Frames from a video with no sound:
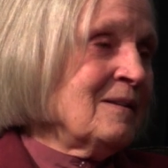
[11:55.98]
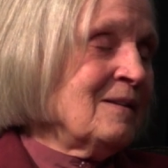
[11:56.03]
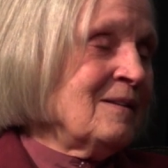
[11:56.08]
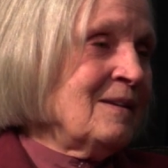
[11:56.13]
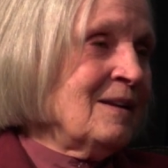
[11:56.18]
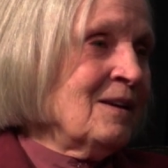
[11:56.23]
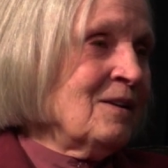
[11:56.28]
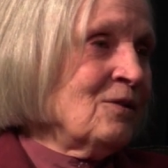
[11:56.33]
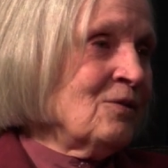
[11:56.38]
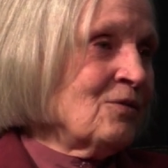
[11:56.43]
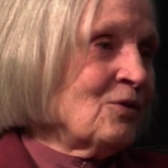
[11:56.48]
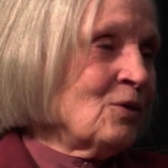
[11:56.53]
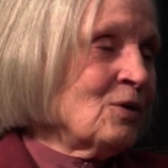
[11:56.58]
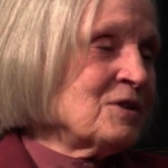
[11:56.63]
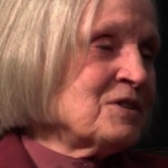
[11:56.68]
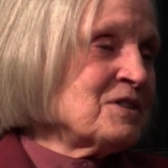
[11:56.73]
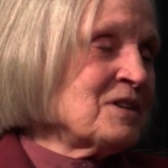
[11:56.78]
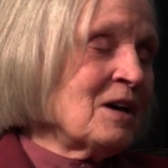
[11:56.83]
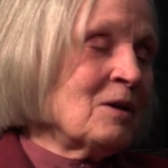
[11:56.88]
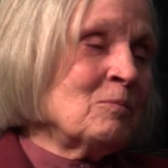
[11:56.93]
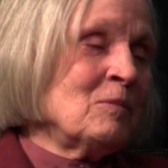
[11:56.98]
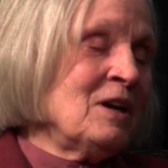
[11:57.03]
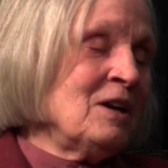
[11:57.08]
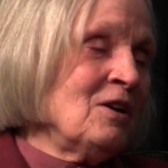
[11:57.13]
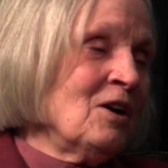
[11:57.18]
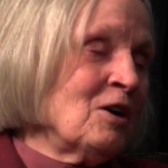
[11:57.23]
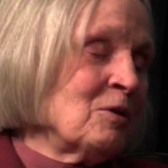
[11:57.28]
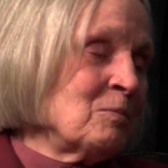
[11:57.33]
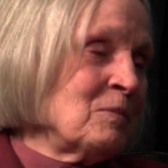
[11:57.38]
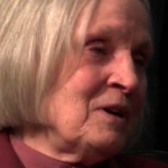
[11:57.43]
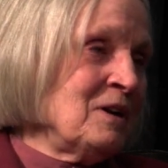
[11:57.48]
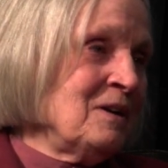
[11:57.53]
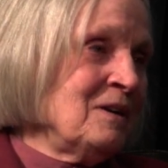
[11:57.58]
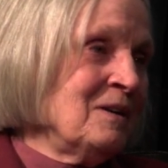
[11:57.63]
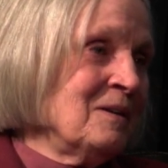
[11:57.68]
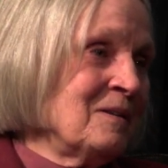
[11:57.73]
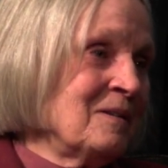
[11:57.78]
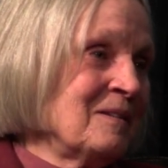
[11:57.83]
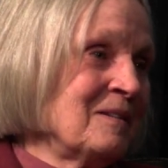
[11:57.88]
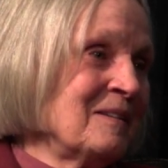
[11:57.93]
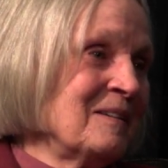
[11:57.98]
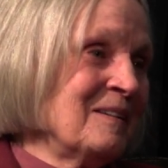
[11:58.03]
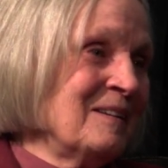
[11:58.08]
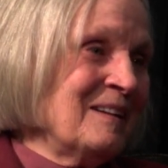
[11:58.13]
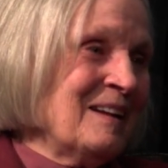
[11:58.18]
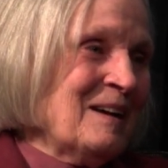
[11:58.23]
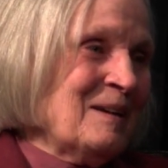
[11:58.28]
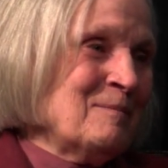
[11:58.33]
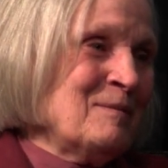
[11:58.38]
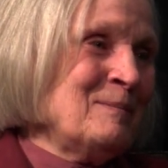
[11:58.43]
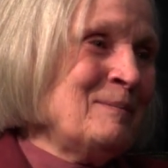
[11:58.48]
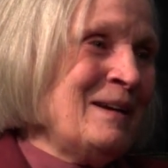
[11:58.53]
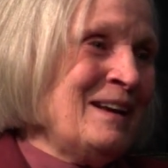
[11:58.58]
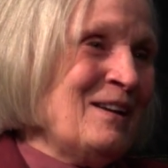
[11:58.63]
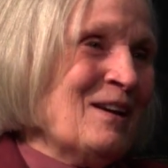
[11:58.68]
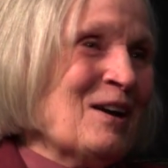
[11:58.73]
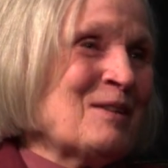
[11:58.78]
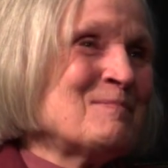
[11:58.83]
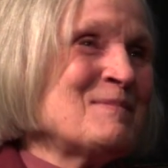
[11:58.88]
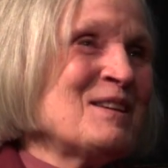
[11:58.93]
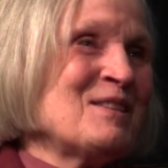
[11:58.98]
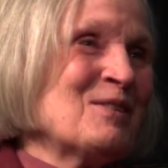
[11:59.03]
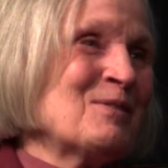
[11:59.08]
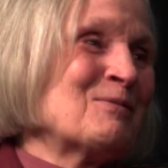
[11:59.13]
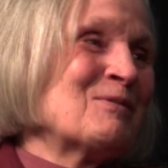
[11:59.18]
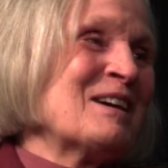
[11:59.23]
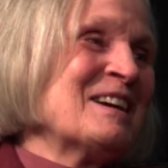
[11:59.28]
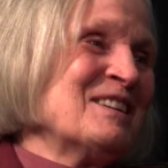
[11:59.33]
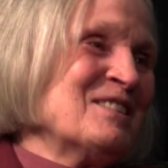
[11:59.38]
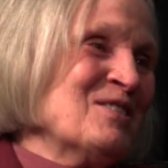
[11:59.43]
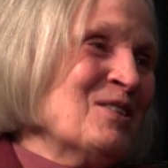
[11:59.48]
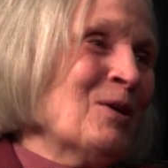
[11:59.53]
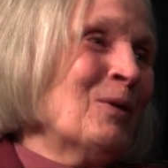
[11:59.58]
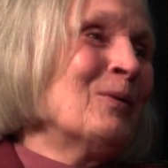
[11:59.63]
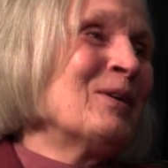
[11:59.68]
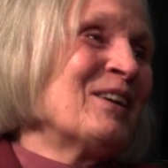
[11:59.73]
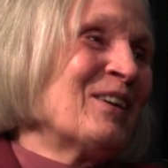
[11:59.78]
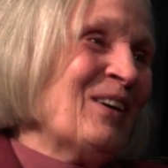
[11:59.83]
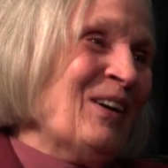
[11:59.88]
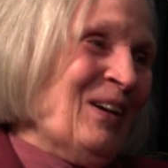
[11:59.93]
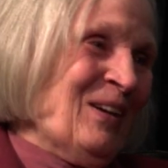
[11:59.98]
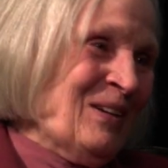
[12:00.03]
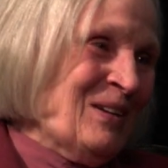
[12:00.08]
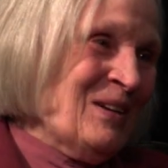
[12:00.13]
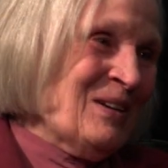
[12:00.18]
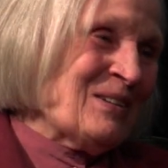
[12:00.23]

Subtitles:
then of course that may not be the right know it all,